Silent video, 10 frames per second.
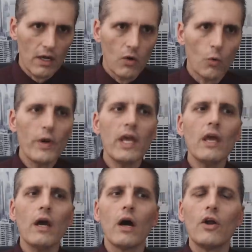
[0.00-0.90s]
We
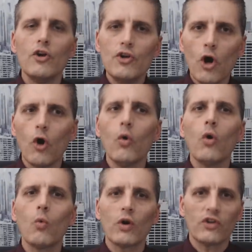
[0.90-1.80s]
know
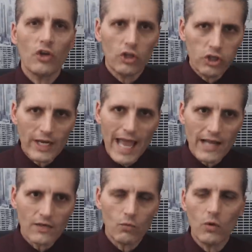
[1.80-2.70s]
what to look at.
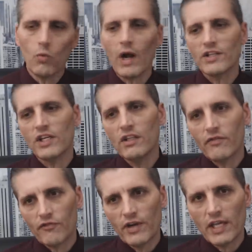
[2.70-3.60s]
We're watching the
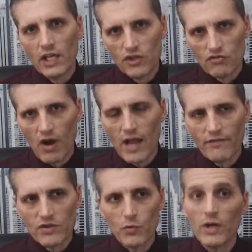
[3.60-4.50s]
freaking
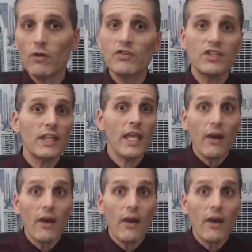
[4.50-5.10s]
drivers. We don't sit there